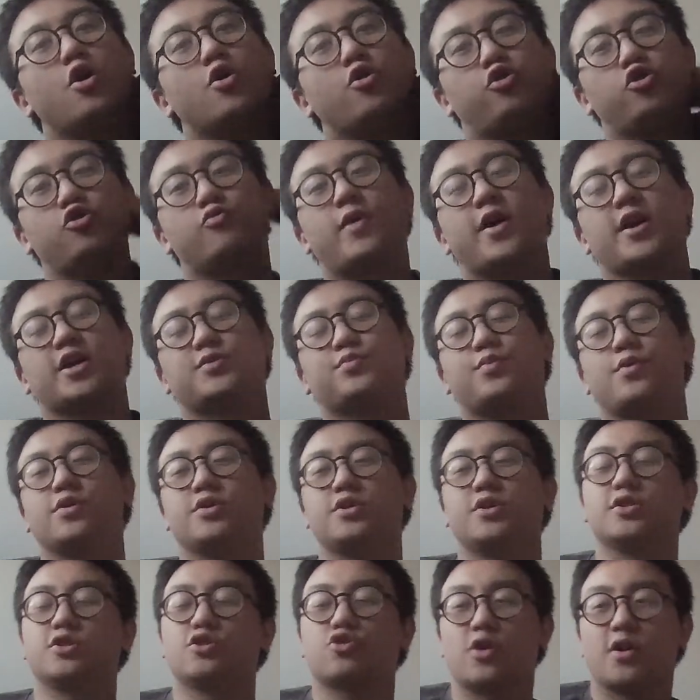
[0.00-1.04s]
through my
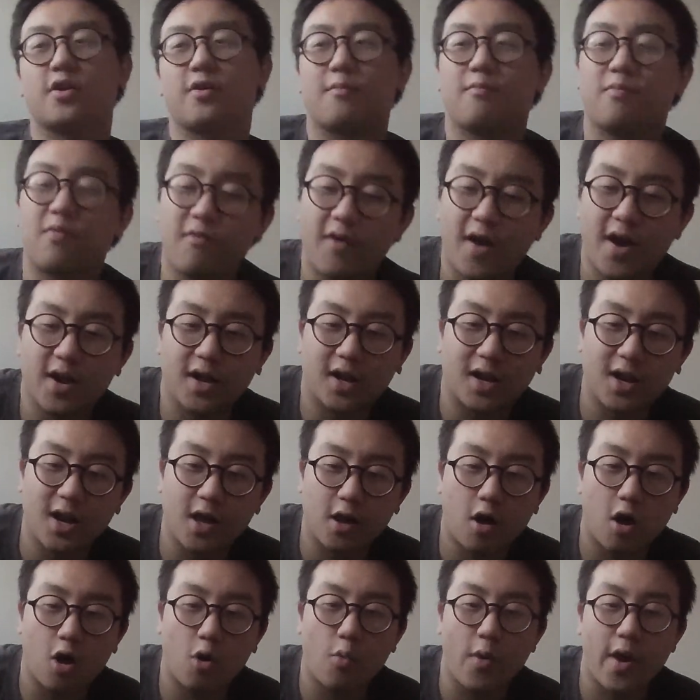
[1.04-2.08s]
experiences, try to provide a
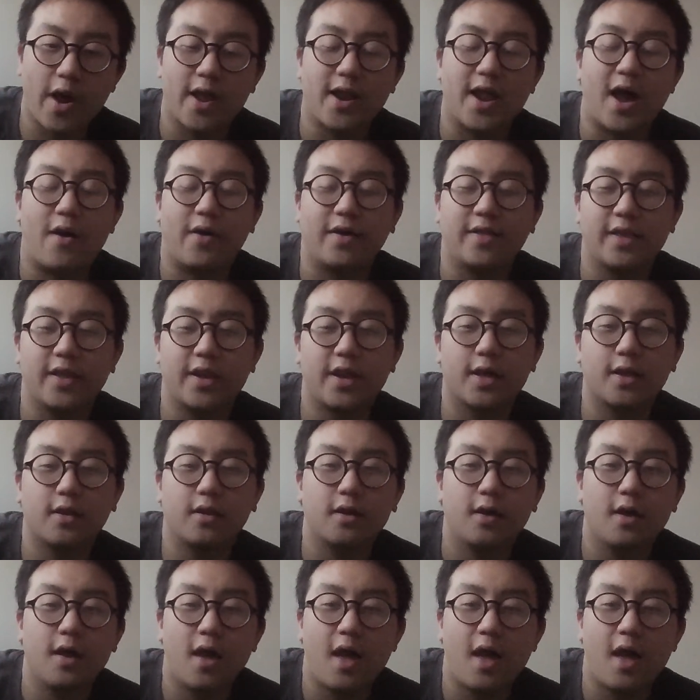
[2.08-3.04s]
clear-cut way in how I did it.